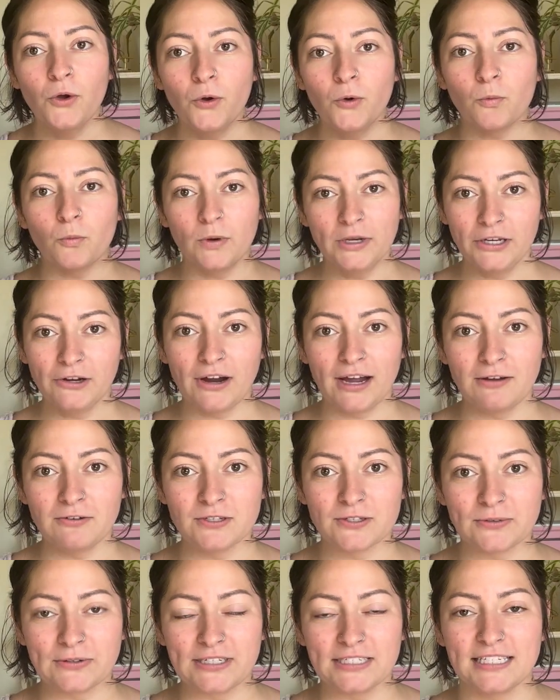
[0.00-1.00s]
When you're
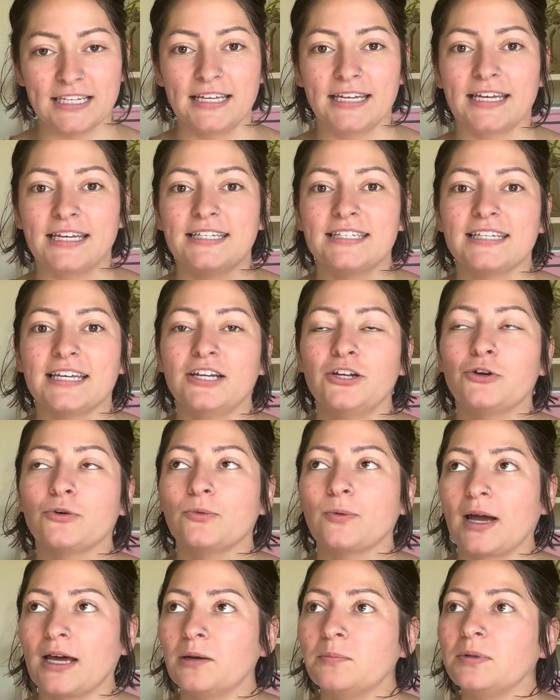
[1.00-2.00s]
outsourcing, it's
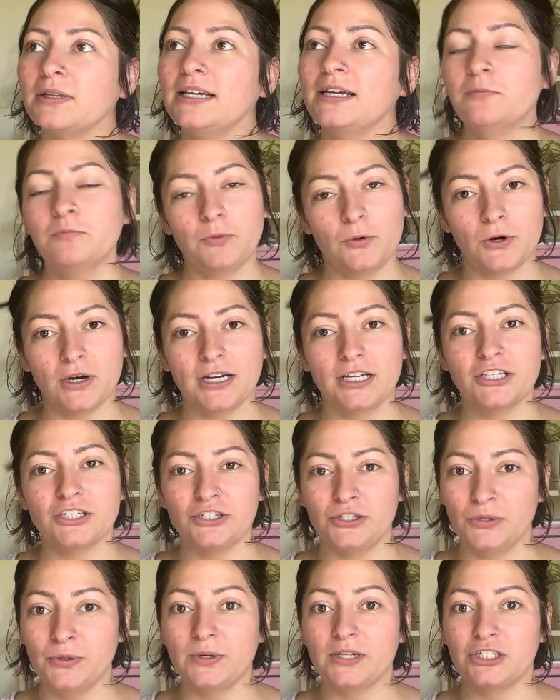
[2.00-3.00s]
incredibly important
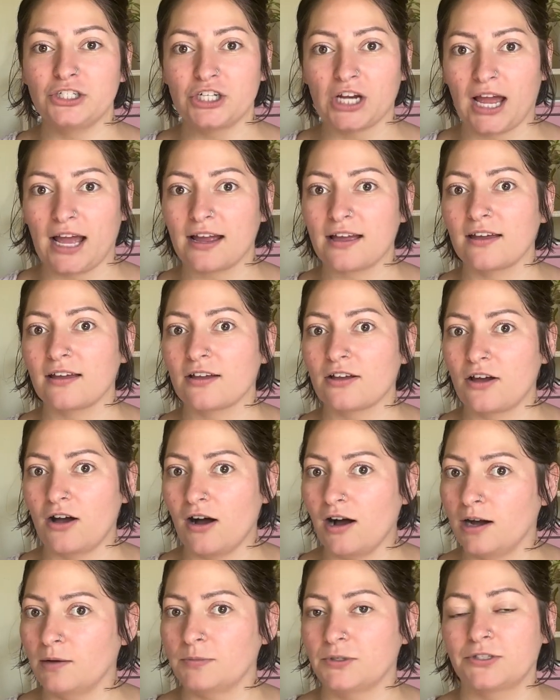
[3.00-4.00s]
to check
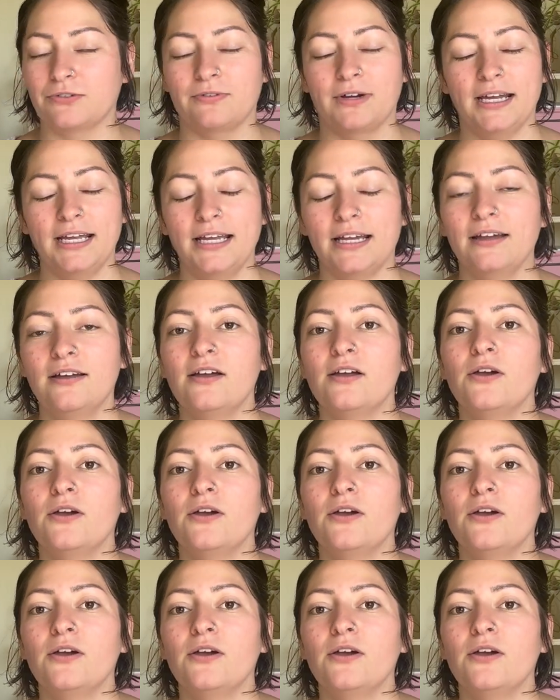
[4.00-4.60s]
comps, right?